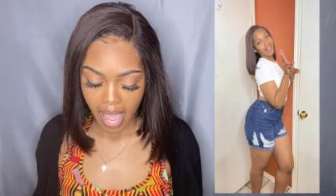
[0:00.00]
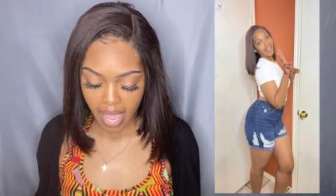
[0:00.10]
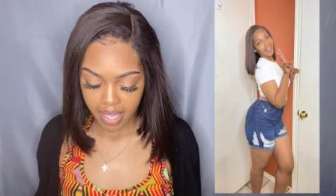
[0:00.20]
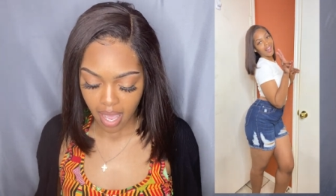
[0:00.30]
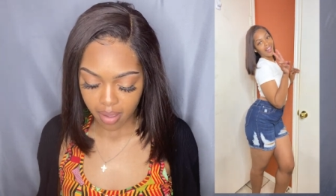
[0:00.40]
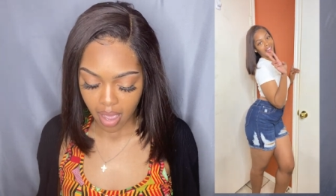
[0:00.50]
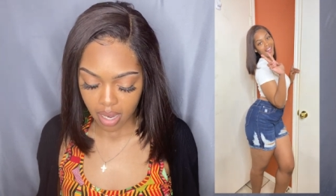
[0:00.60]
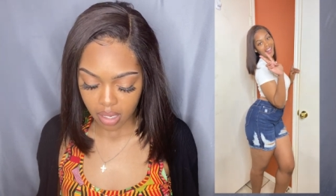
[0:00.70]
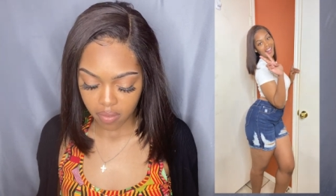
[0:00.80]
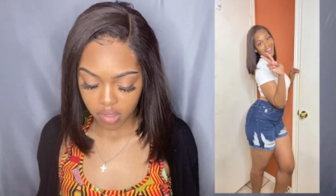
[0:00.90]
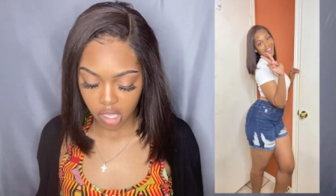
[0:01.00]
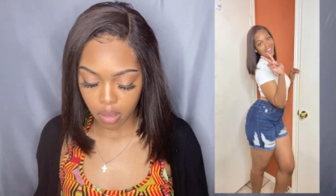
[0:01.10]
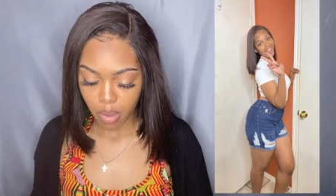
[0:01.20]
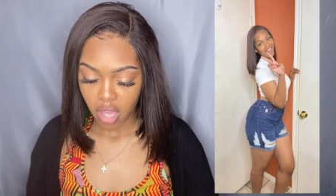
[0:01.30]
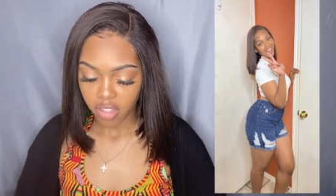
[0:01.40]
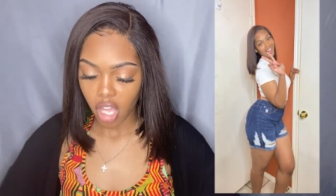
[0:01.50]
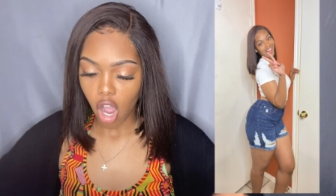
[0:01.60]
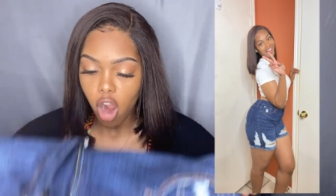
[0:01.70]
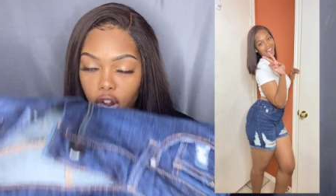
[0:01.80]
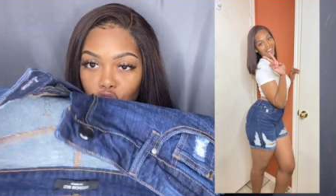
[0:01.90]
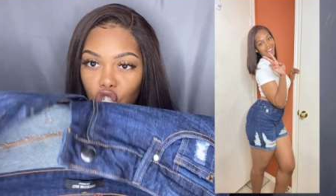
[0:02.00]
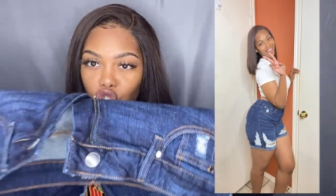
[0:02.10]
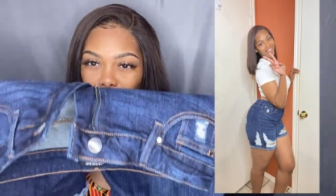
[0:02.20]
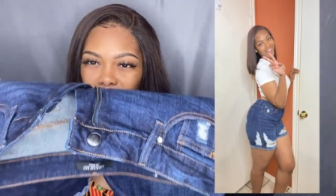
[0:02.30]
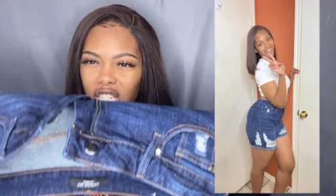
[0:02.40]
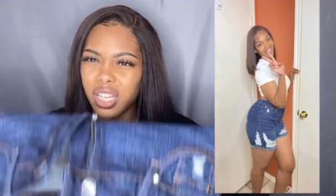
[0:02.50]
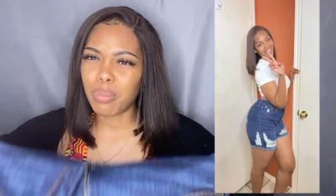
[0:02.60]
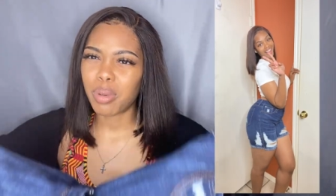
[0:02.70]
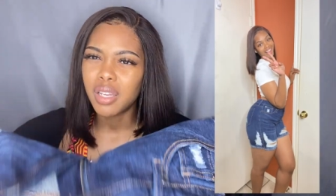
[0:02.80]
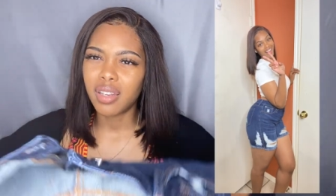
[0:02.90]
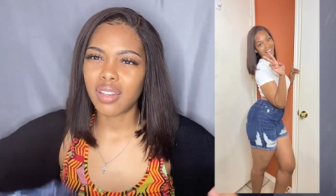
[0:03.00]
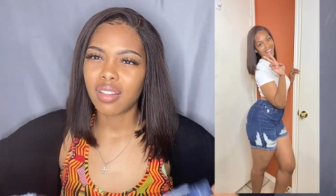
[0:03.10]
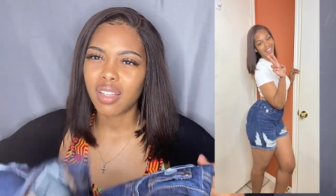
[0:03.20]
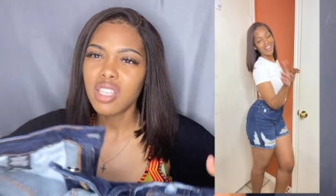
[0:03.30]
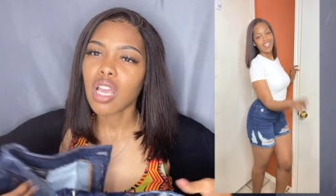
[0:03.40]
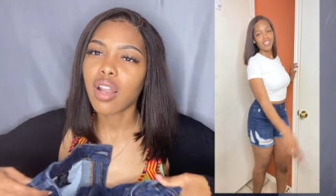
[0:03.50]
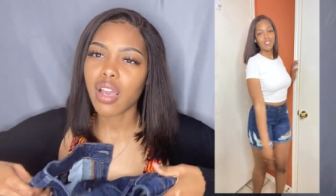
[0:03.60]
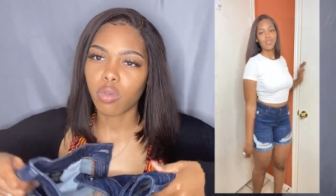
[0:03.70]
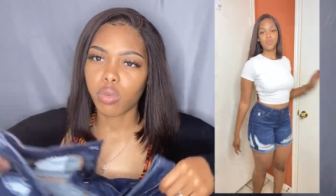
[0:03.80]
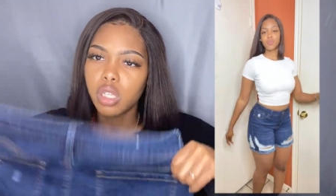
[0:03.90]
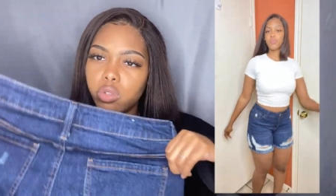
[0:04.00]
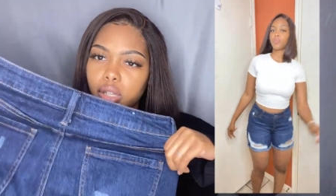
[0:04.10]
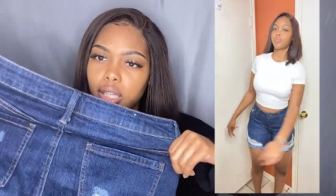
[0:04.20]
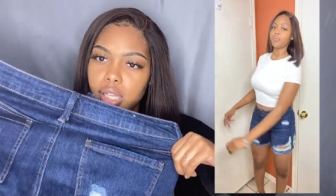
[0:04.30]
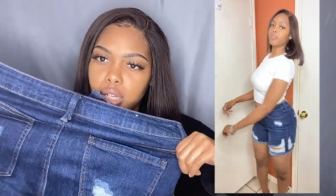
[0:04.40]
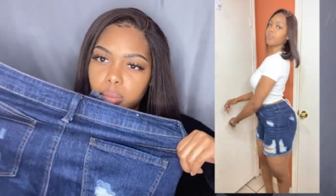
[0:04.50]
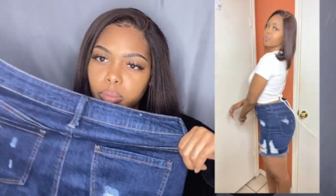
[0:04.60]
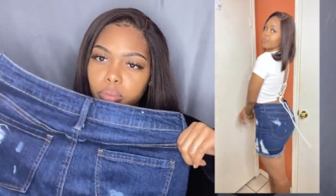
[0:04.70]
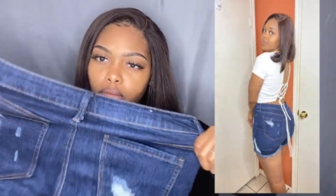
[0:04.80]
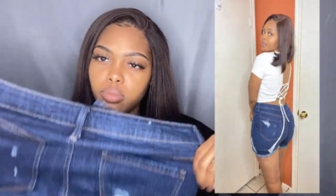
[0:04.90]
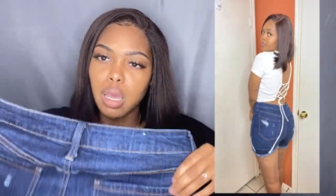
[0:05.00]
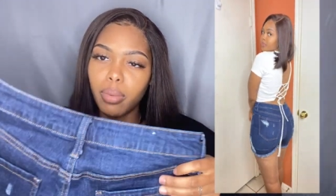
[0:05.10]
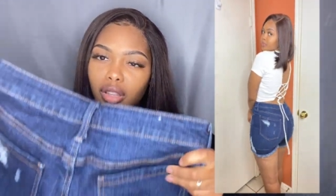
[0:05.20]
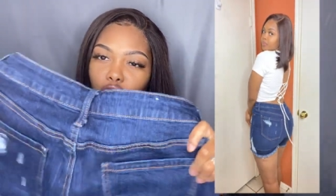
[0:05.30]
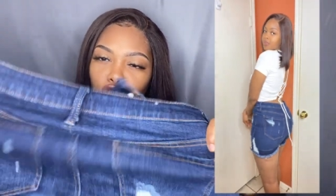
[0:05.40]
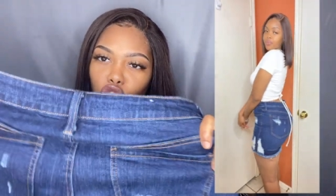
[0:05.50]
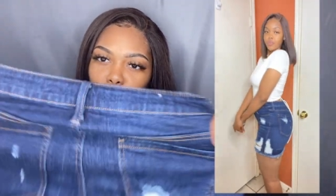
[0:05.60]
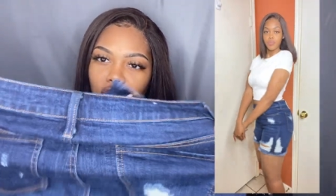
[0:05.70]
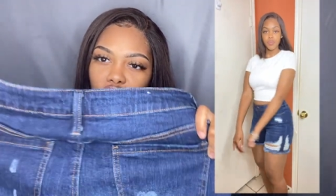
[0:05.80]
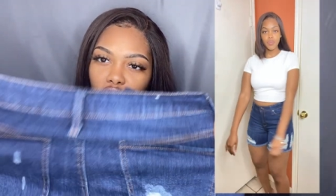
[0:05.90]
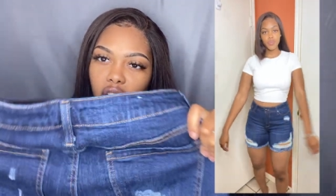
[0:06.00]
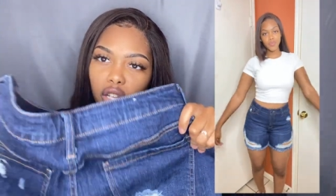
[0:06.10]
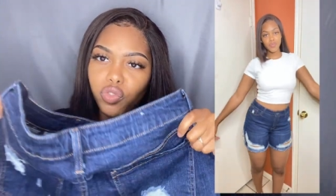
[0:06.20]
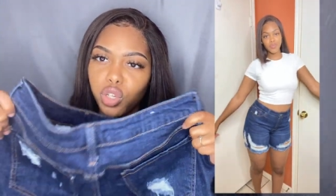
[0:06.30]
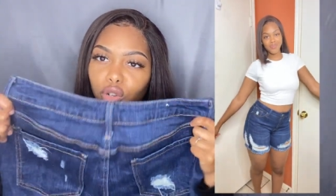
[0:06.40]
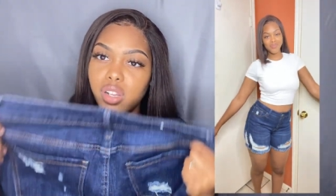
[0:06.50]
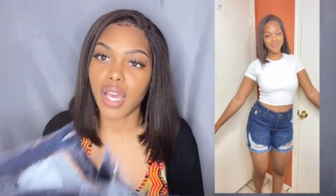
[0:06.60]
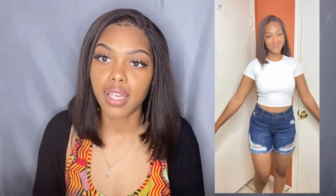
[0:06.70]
and yeah i love them they are stretchy but these are like a really really denim I mean, they're stretchy enough for you to like